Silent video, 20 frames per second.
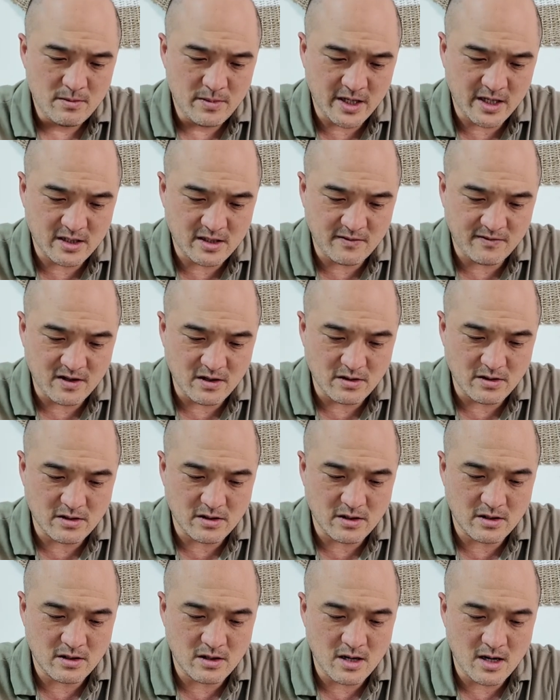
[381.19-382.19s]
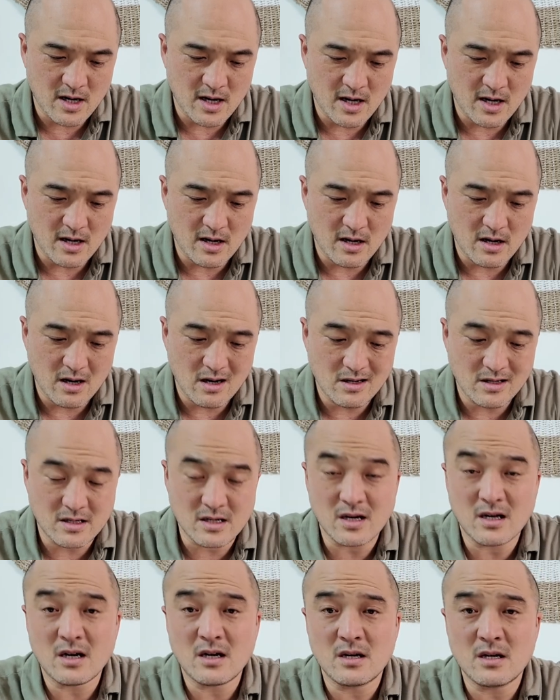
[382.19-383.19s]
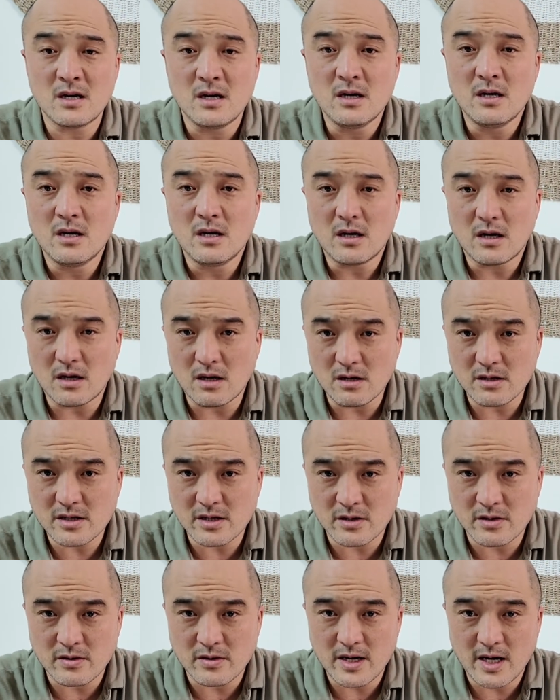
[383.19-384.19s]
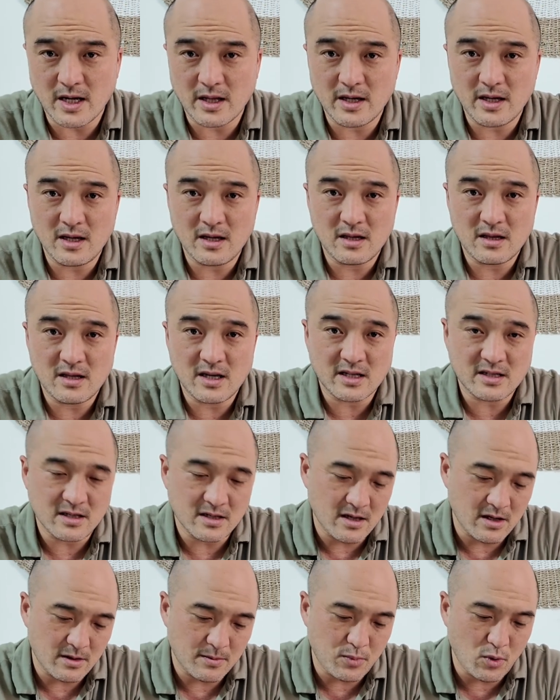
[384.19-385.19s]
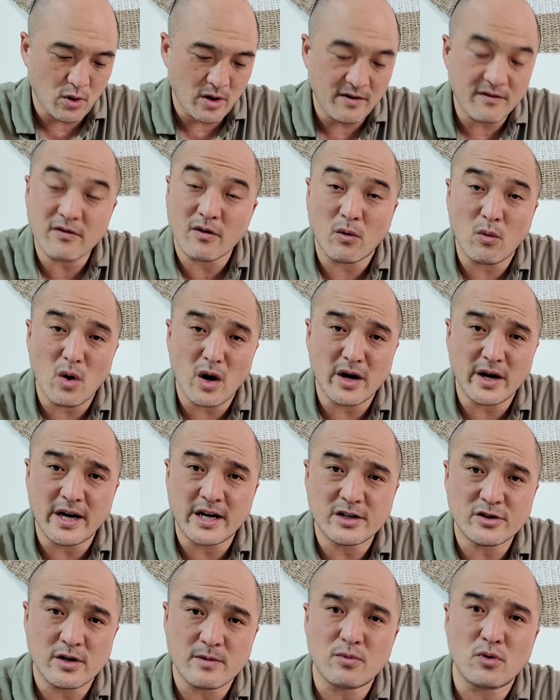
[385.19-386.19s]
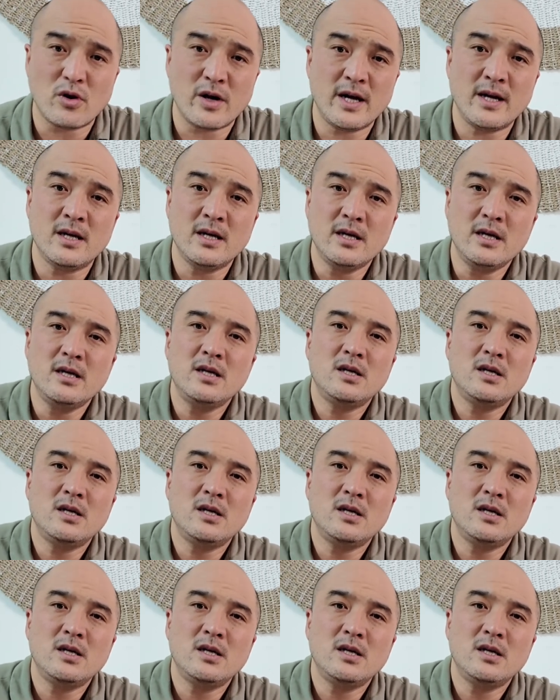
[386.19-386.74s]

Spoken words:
Because if those are not done also correctly, that's another point for water entry point,